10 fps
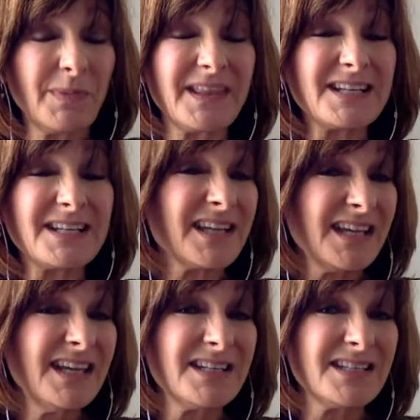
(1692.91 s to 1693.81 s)
but that's the
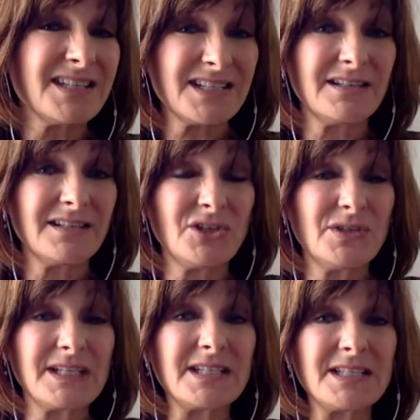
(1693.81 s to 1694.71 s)
key
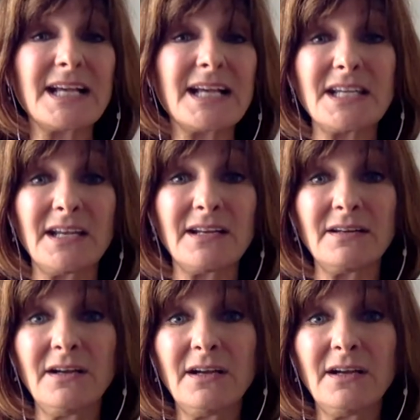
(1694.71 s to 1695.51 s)
to success in